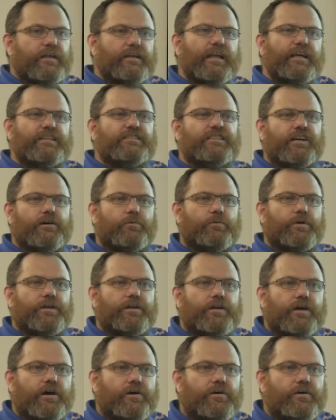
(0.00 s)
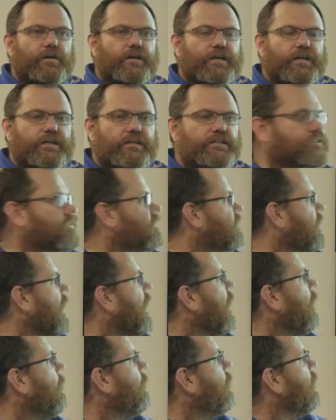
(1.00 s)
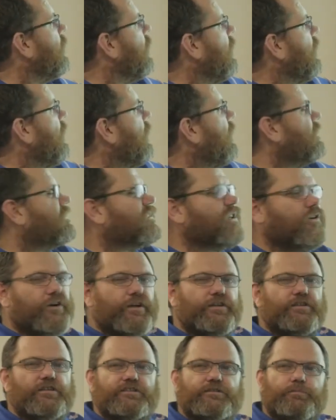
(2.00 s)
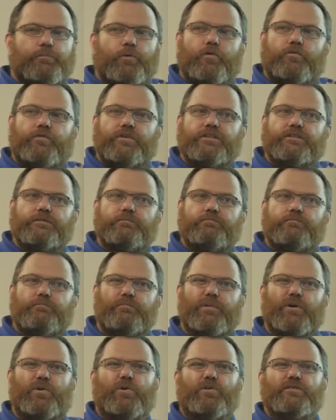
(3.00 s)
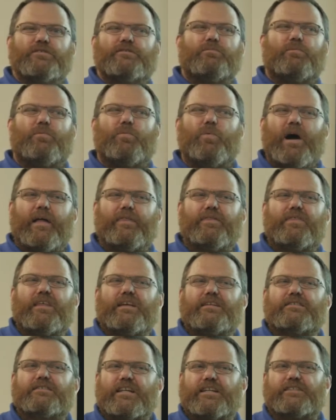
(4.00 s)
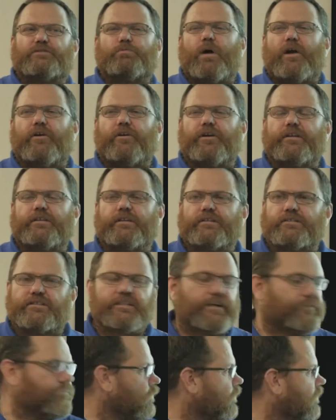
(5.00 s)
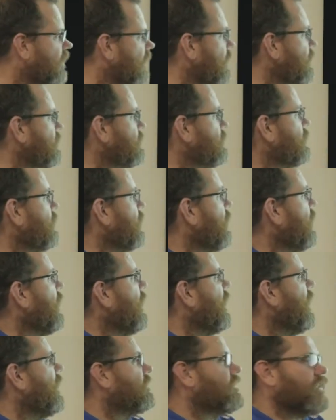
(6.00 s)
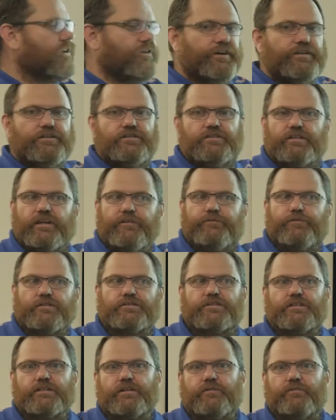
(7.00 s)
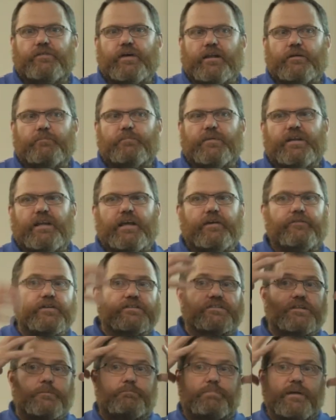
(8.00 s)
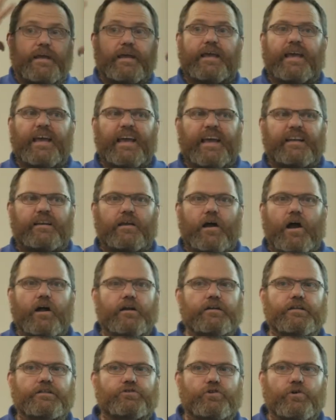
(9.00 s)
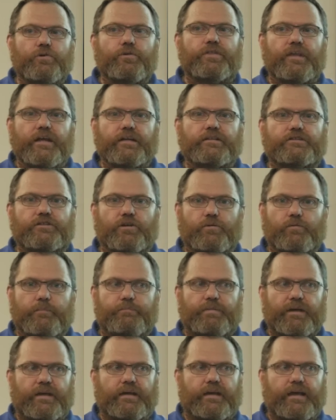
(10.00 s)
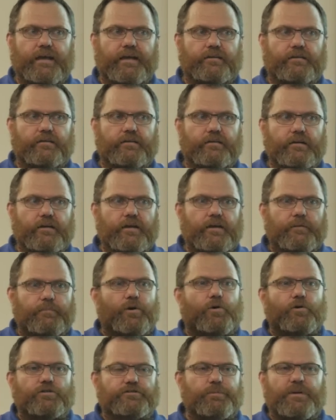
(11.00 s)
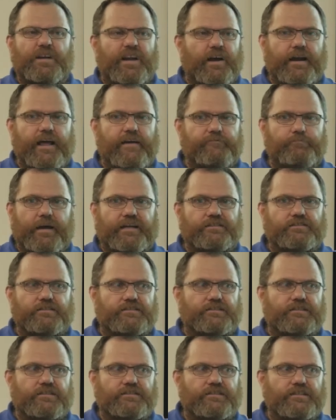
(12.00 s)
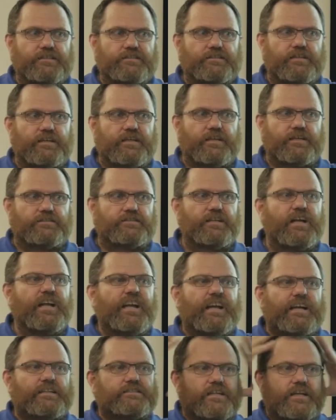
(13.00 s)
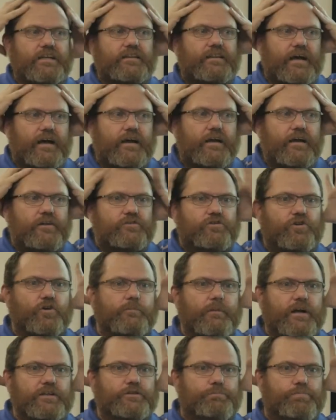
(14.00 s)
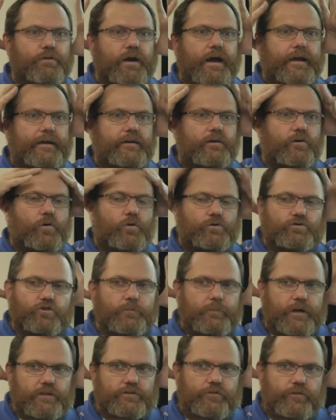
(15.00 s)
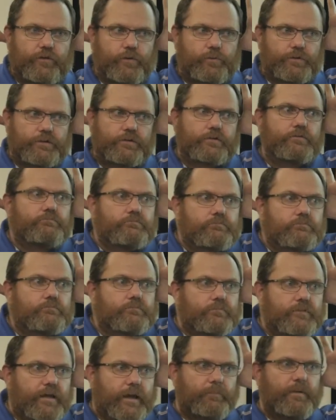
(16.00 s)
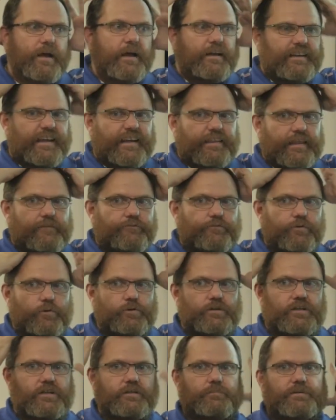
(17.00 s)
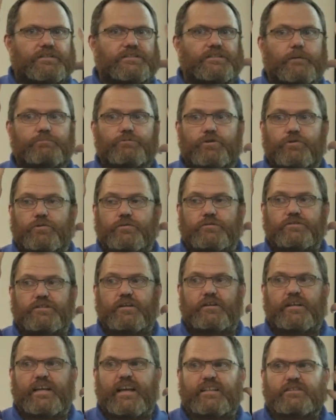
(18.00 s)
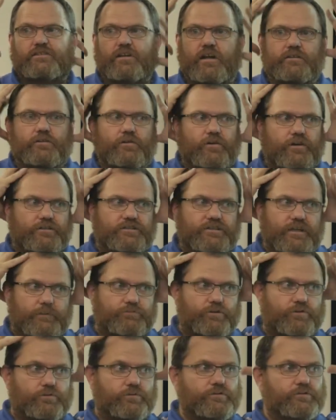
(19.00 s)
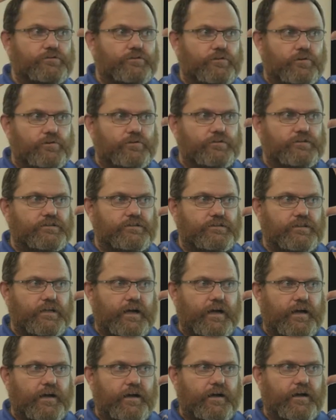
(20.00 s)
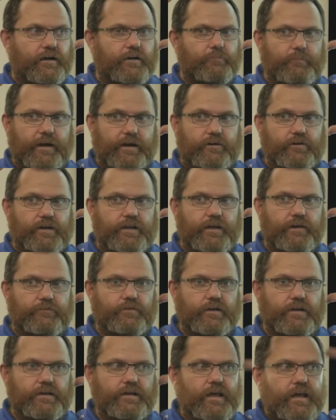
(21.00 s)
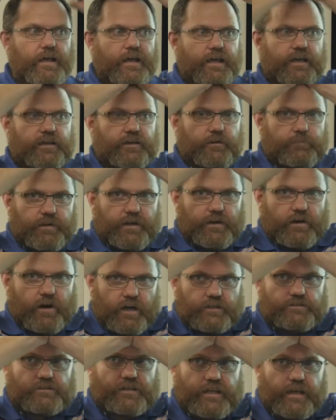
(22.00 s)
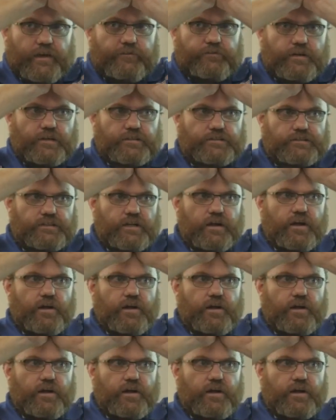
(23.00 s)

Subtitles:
next thing I want to know is there any dysmorphism? Because one thing's less worrying than several things. Is there any difference in development? If it's a big head, only 2 things do a big head, because we don't have Paget's disease in kids. It's either too much brain or too much fluid. Yep. Now that fluid can be subdurals on the outside, chronic subdurals cause macrocephaly. It can be hydrocephalus,